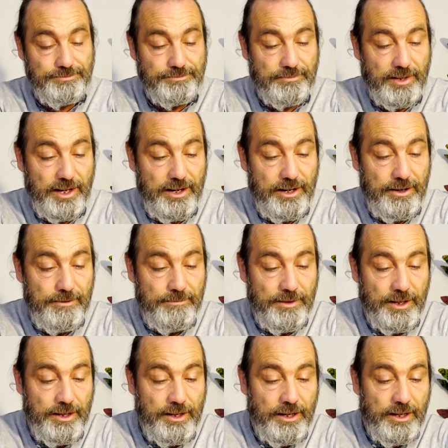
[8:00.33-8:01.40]
you know.
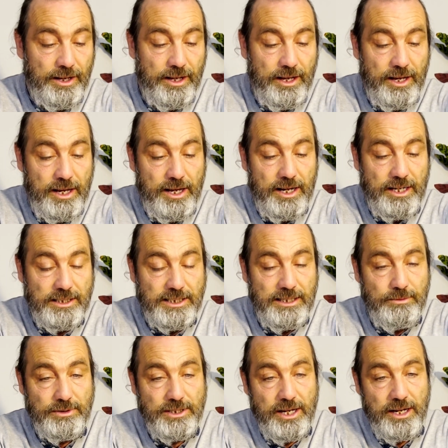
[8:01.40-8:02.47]
Let's see
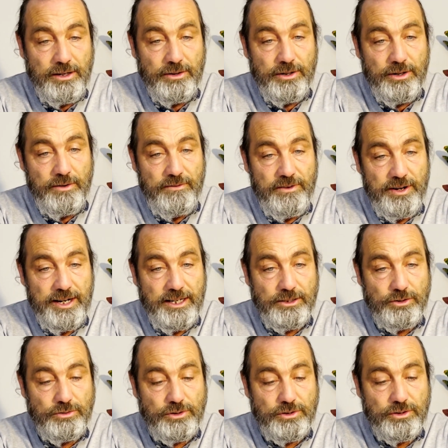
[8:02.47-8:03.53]
what's going on in your
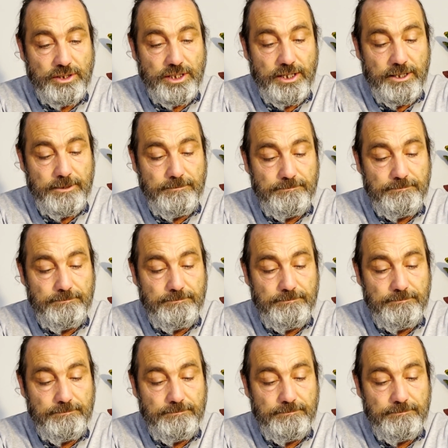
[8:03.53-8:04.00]
financial sort of side.